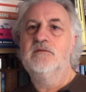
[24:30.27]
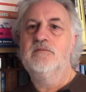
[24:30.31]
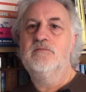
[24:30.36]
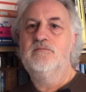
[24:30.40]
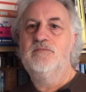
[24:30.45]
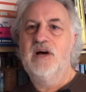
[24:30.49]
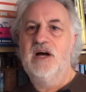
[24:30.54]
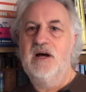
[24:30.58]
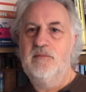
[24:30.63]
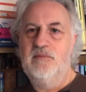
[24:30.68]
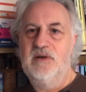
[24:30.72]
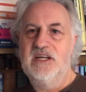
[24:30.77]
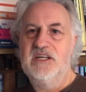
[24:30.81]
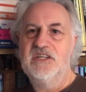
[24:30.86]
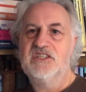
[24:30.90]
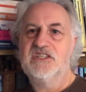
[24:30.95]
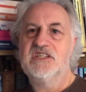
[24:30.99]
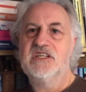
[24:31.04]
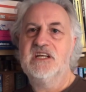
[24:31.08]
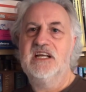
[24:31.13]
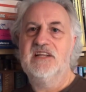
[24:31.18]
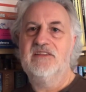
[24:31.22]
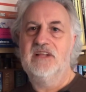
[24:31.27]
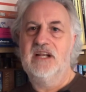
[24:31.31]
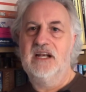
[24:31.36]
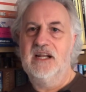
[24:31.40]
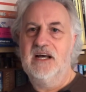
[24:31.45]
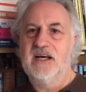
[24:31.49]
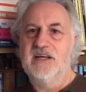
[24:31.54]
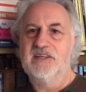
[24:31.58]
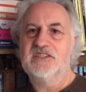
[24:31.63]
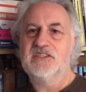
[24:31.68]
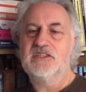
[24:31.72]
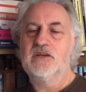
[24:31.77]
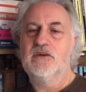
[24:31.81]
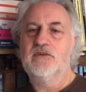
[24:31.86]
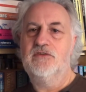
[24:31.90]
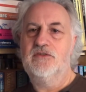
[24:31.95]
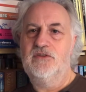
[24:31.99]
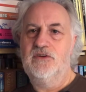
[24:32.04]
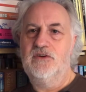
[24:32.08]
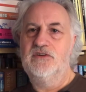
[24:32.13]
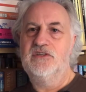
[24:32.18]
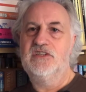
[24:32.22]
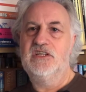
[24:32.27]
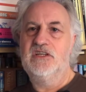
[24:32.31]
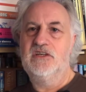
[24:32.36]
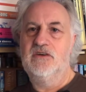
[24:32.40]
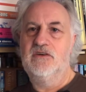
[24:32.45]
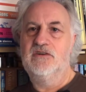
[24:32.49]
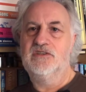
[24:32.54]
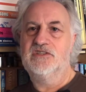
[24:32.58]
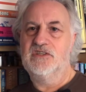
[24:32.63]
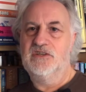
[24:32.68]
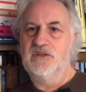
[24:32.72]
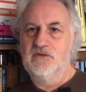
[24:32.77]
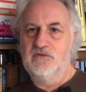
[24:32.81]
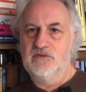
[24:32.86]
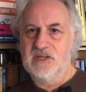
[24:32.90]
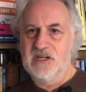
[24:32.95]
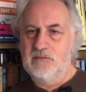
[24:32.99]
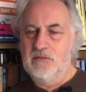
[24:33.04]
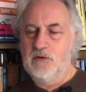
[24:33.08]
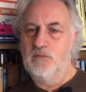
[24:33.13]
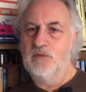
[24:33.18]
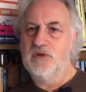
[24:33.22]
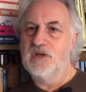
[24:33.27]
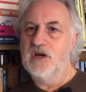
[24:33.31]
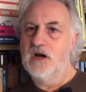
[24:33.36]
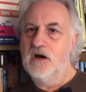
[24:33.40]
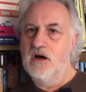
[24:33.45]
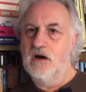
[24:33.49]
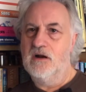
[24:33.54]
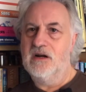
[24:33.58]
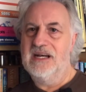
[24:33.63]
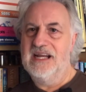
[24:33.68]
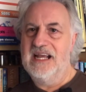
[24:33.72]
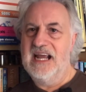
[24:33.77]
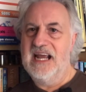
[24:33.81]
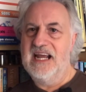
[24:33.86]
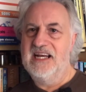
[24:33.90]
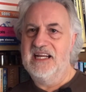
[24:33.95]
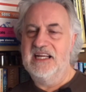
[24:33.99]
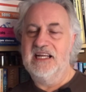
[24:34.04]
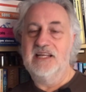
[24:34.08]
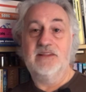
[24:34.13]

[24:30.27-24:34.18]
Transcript: published in the last 30 years, and you'll come up with hardly any.